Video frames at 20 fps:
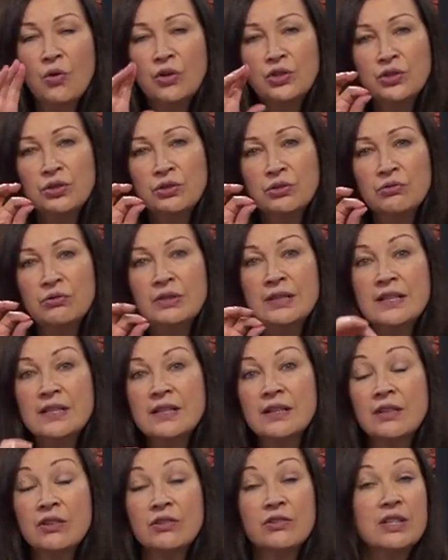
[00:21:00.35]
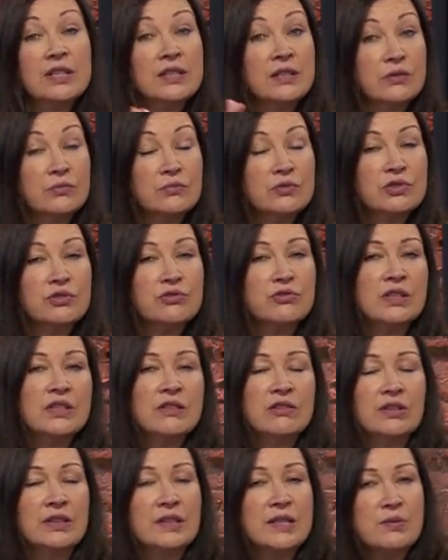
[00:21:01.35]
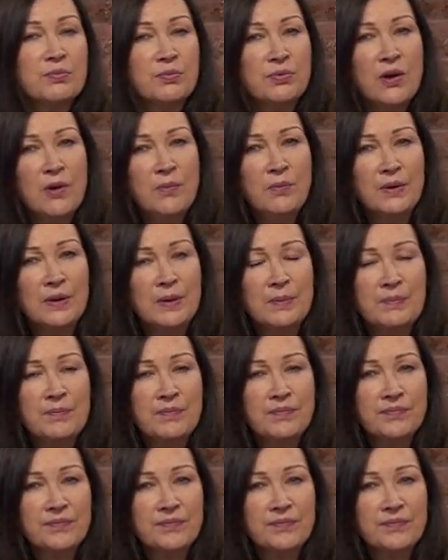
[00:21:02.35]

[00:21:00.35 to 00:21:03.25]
unique ingredient was triggering his problem.